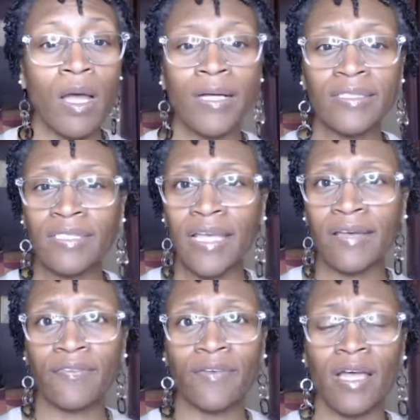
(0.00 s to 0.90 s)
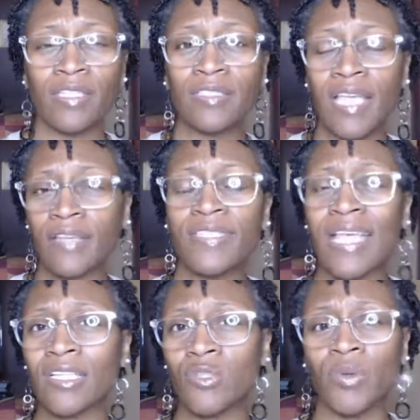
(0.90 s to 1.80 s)
unsafe
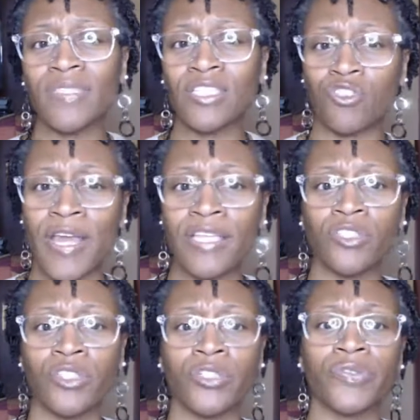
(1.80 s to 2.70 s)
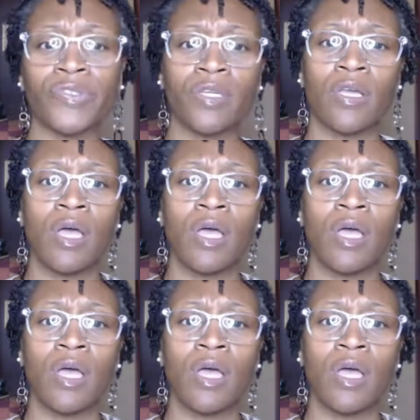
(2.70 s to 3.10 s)
sex with strangers,